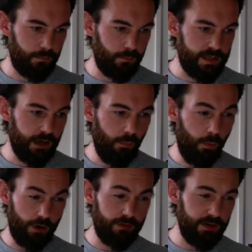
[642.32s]
We got
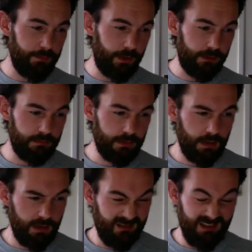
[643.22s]
word of it, but
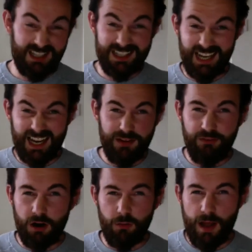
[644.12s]
it's slightly
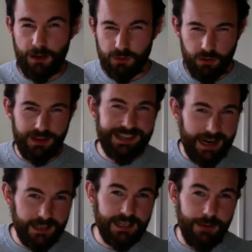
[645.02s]
far away, and it was only the
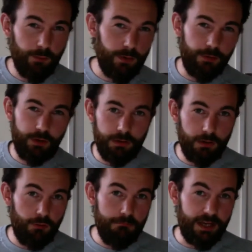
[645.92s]
second time that we were doing
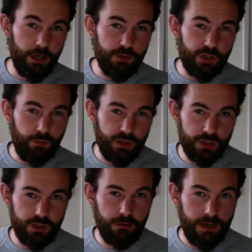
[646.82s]
our own meetup, so we
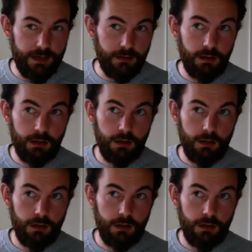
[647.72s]
just agreed